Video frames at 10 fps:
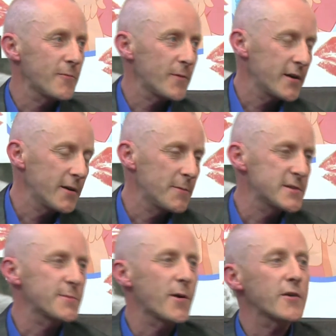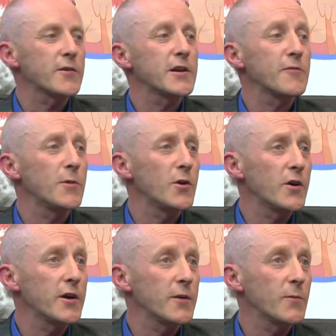and my business partner, Dave
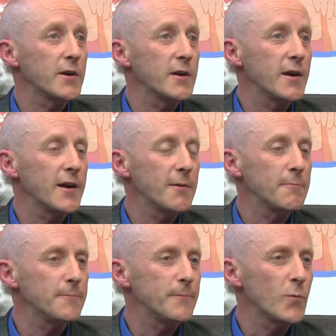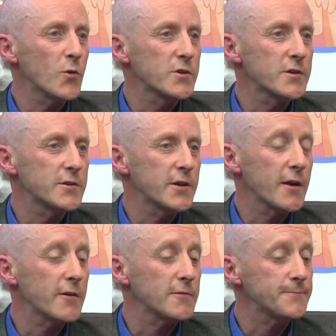Malloy, we worked
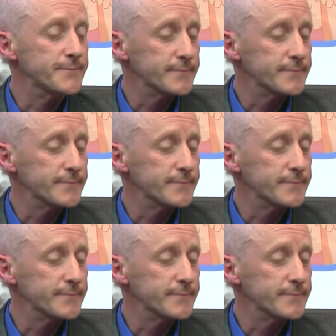together